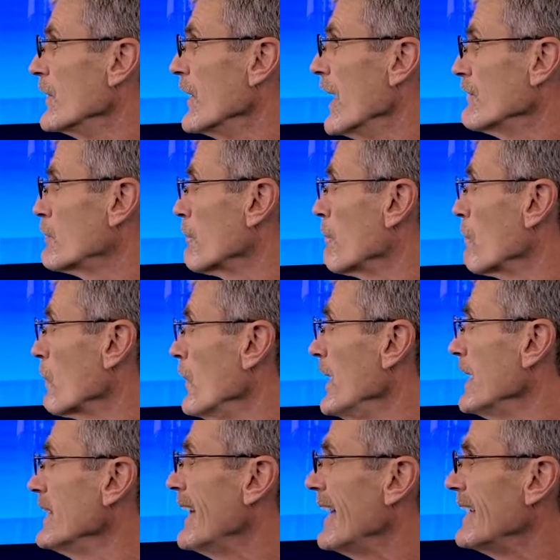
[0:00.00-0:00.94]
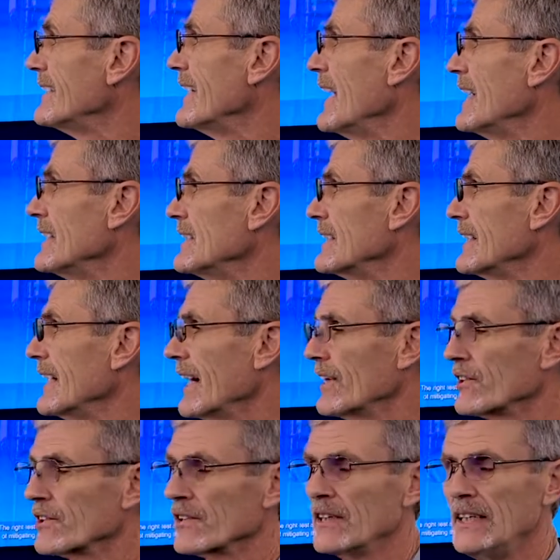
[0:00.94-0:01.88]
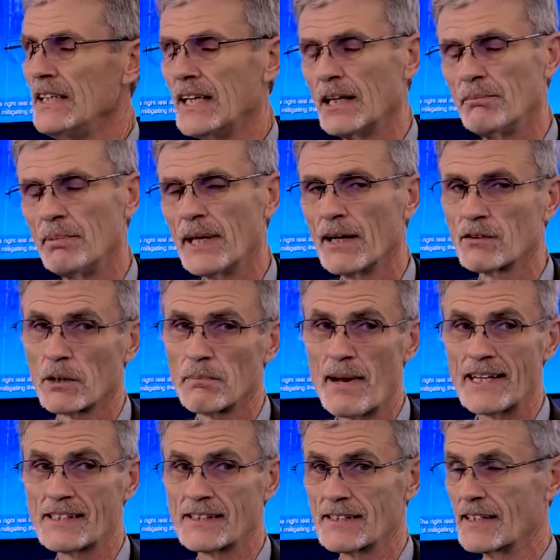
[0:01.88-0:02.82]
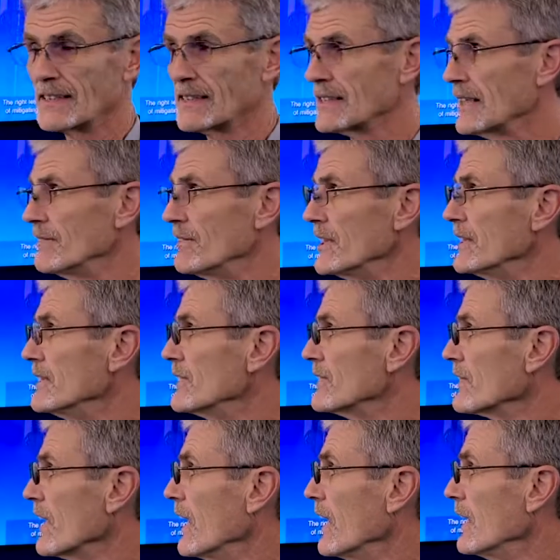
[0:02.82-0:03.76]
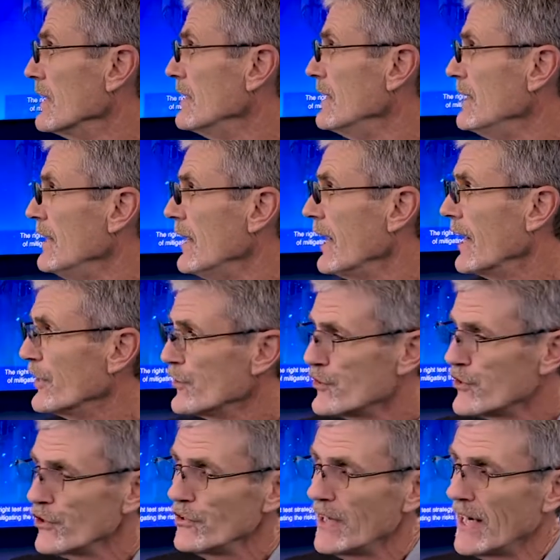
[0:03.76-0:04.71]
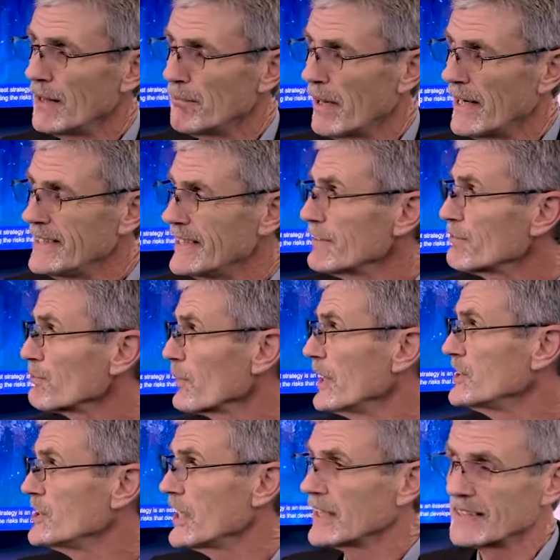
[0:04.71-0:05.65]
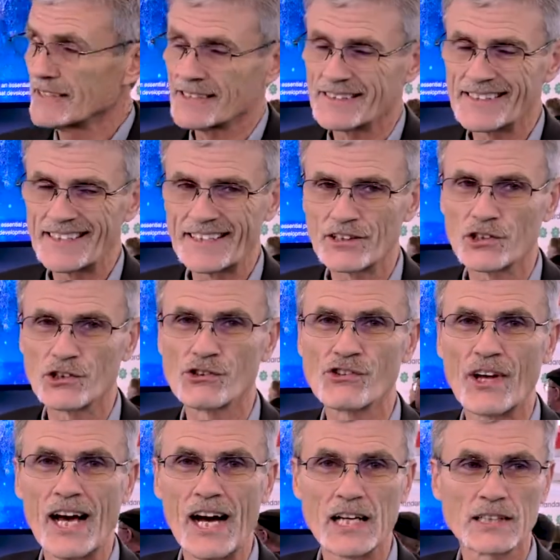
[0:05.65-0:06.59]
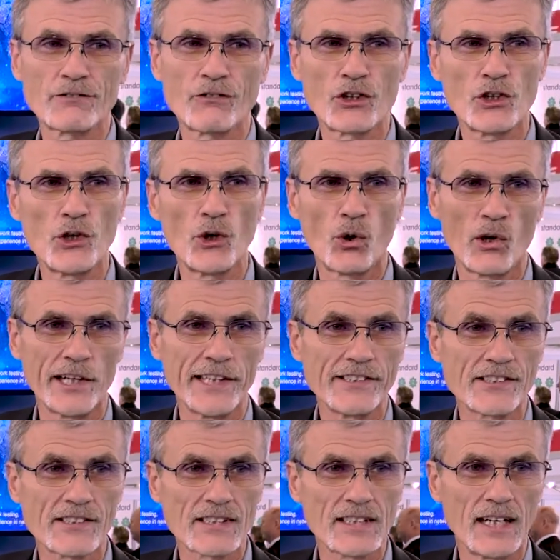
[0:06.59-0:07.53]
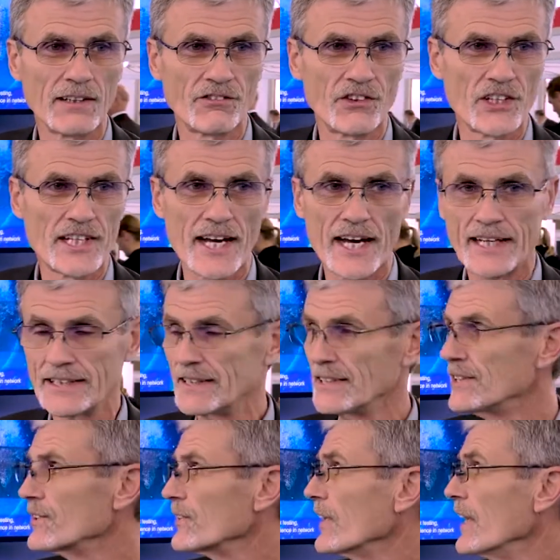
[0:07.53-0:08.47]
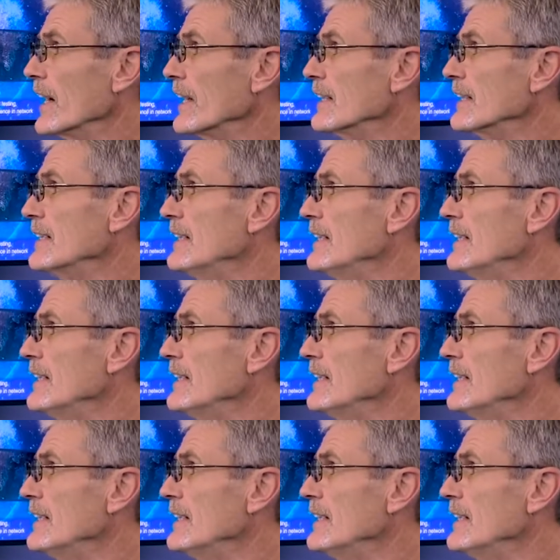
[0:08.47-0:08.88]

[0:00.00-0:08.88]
You have to bring that data together and be able to make sense of it, right? And you do that by differentiating the signals out of the noise of the data, right?